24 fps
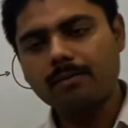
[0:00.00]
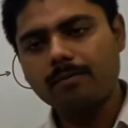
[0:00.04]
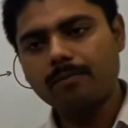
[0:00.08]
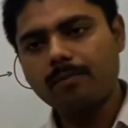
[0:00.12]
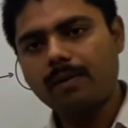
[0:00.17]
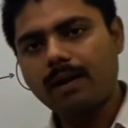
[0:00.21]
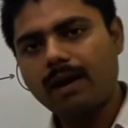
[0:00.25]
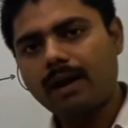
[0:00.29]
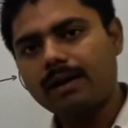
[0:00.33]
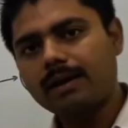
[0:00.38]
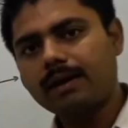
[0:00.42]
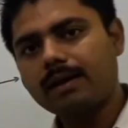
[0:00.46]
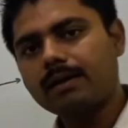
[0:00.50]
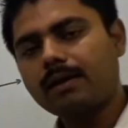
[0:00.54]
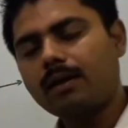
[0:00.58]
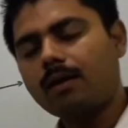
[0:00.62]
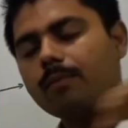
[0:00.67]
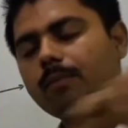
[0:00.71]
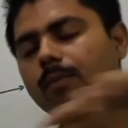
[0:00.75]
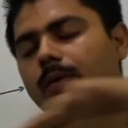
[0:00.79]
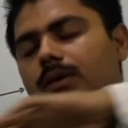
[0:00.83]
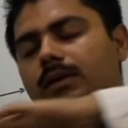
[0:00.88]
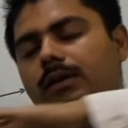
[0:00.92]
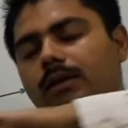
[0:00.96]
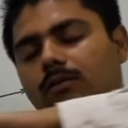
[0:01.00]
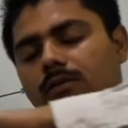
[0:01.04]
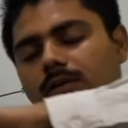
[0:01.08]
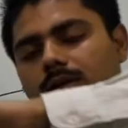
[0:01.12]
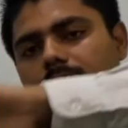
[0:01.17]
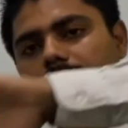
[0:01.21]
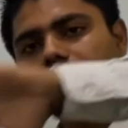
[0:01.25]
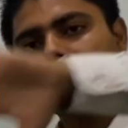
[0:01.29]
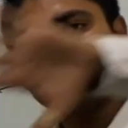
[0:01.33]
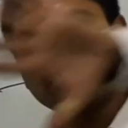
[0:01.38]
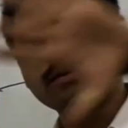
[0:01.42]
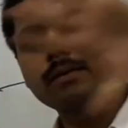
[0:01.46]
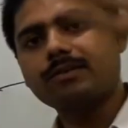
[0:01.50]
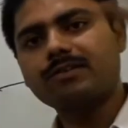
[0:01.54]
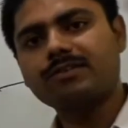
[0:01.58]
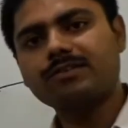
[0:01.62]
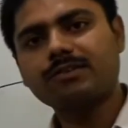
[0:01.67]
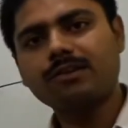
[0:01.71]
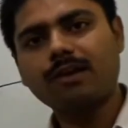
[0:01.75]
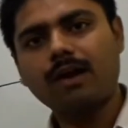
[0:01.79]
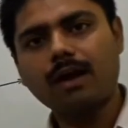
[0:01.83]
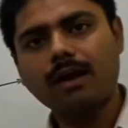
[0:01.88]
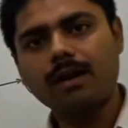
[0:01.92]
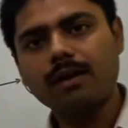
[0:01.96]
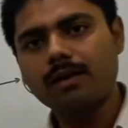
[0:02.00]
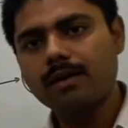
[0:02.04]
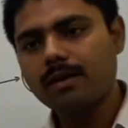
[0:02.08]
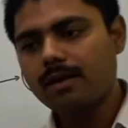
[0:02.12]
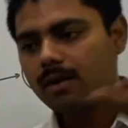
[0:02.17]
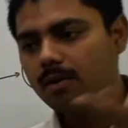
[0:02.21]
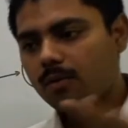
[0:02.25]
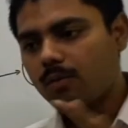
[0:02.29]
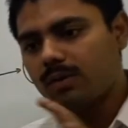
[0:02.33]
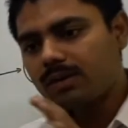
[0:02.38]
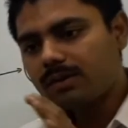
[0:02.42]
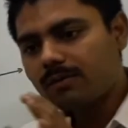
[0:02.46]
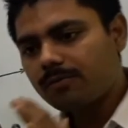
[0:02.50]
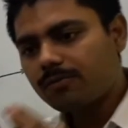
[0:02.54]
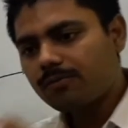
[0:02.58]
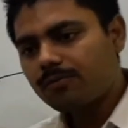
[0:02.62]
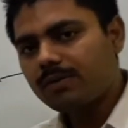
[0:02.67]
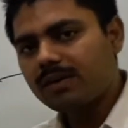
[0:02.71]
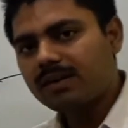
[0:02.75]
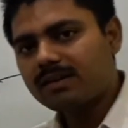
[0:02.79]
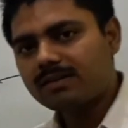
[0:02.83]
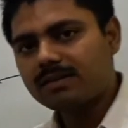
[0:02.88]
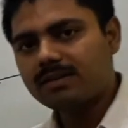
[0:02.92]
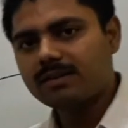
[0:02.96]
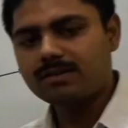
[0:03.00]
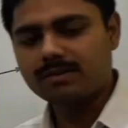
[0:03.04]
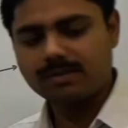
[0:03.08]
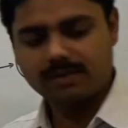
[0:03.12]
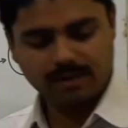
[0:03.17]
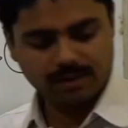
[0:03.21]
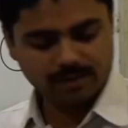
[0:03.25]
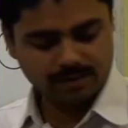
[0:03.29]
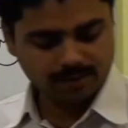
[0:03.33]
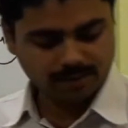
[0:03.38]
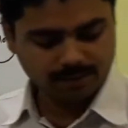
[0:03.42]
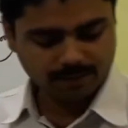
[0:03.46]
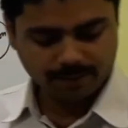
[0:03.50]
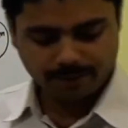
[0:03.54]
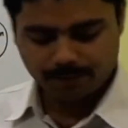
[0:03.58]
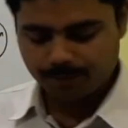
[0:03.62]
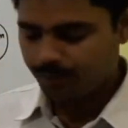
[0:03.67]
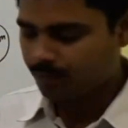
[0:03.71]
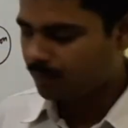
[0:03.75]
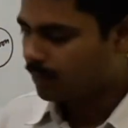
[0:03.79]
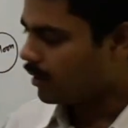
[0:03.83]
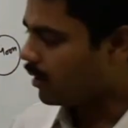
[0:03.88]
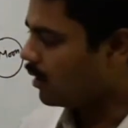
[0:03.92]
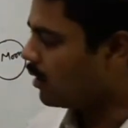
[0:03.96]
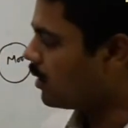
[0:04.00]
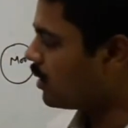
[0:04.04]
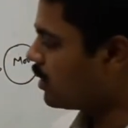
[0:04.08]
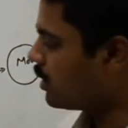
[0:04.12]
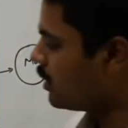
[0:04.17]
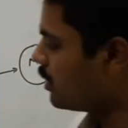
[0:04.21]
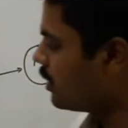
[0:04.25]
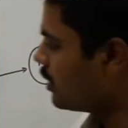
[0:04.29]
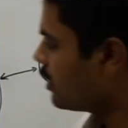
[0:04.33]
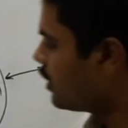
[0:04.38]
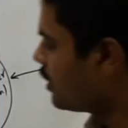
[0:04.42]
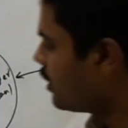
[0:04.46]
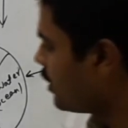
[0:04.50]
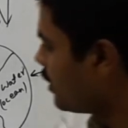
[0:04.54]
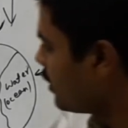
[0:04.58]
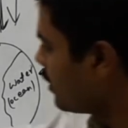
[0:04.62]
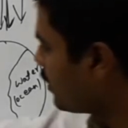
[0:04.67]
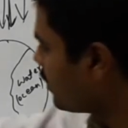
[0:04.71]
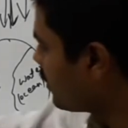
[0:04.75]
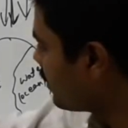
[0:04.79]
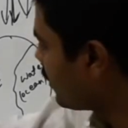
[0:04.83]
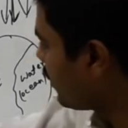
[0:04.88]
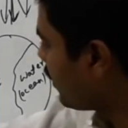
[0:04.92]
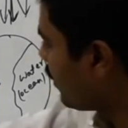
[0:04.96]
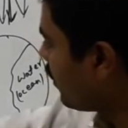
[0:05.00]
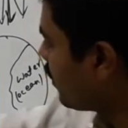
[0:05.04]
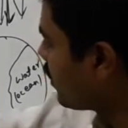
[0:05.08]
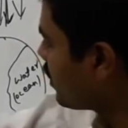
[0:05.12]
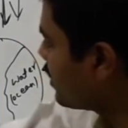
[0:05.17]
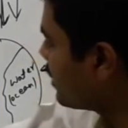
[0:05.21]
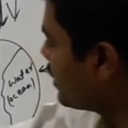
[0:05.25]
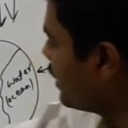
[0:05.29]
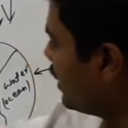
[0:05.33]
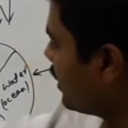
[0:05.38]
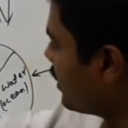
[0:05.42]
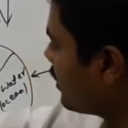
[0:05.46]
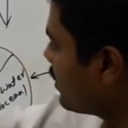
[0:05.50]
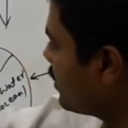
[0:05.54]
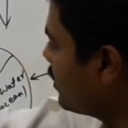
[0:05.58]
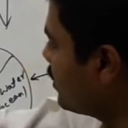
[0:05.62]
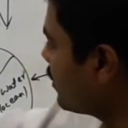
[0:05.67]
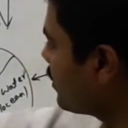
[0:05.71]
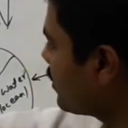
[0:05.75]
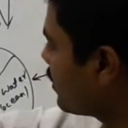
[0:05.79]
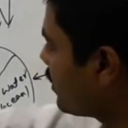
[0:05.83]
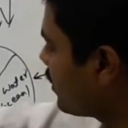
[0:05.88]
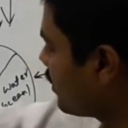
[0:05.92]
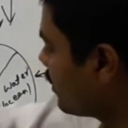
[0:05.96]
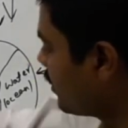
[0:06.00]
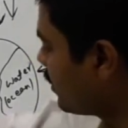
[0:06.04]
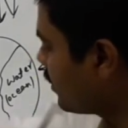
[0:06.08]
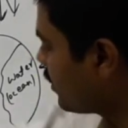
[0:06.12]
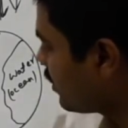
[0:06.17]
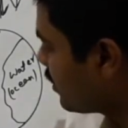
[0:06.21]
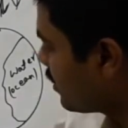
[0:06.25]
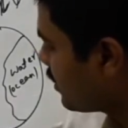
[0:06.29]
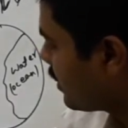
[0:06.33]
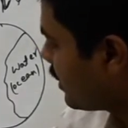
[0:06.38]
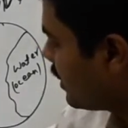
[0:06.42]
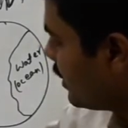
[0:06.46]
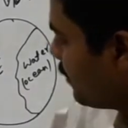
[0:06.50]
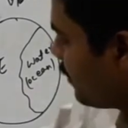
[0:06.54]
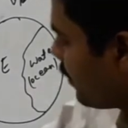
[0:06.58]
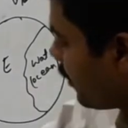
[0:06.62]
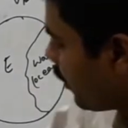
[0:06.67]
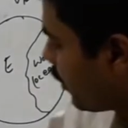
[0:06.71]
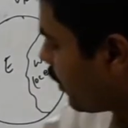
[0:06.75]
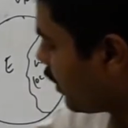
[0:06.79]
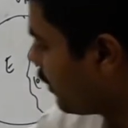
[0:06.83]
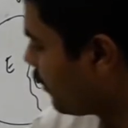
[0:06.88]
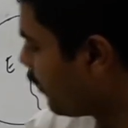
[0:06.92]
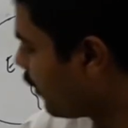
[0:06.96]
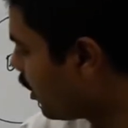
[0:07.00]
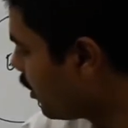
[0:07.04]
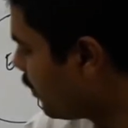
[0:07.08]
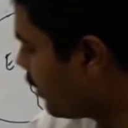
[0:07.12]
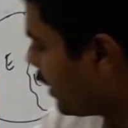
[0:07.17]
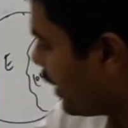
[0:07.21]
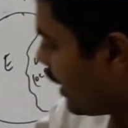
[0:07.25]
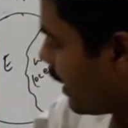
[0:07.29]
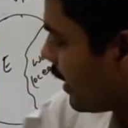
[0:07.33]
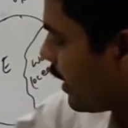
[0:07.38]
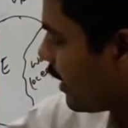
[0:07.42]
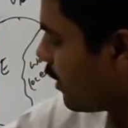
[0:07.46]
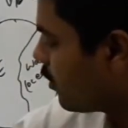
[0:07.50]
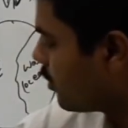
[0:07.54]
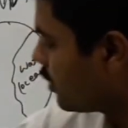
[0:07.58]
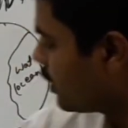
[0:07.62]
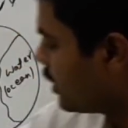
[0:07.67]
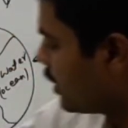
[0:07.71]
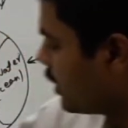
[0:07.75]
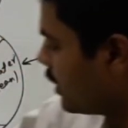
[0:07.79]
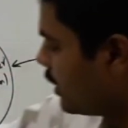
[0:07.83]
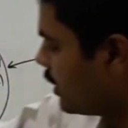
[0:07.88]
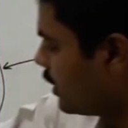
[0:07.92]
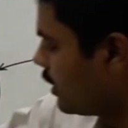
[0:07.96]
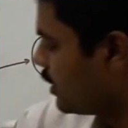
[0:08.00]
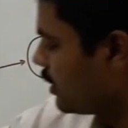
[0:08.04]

planet, a particular star with a fixed distance. Or constellations just keep revolving around